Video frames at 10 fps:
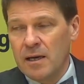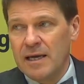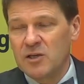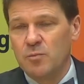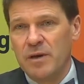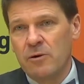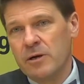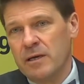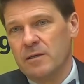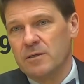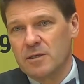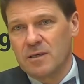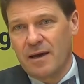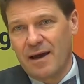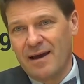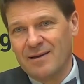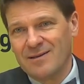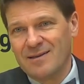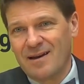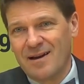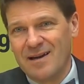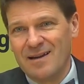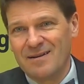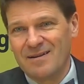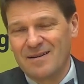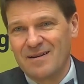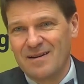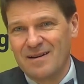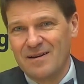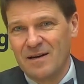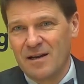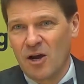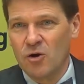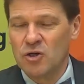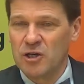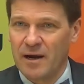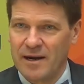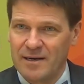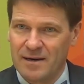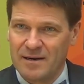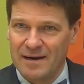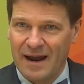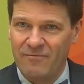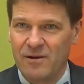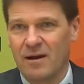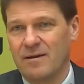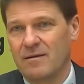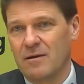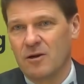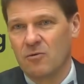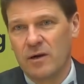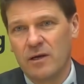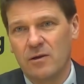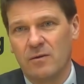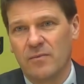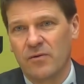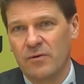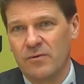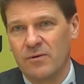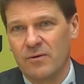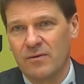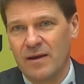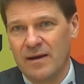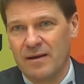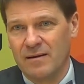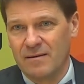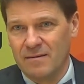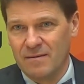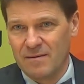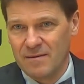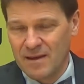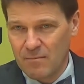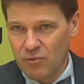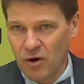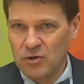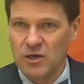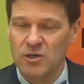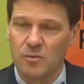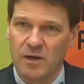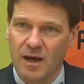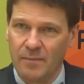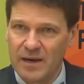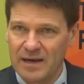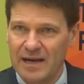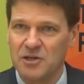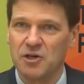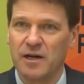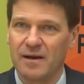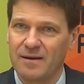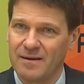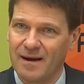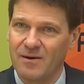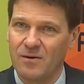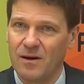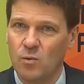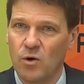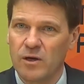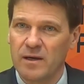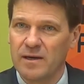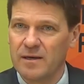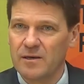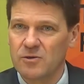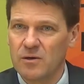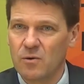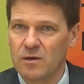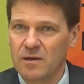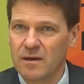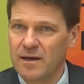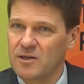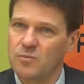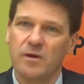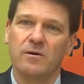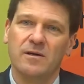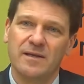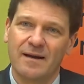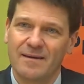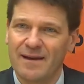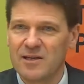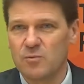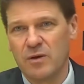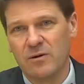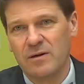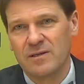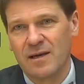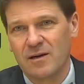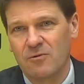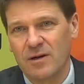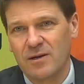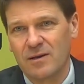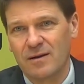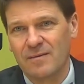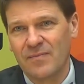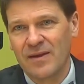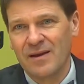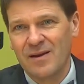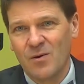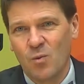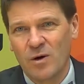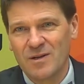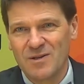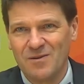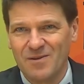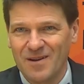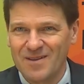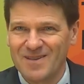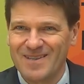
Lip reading: experience as they negotiate and navigate the curriculum through their process to becoming an engineer and working in industry. What do they experience? How do they experience our curriculum? What is it that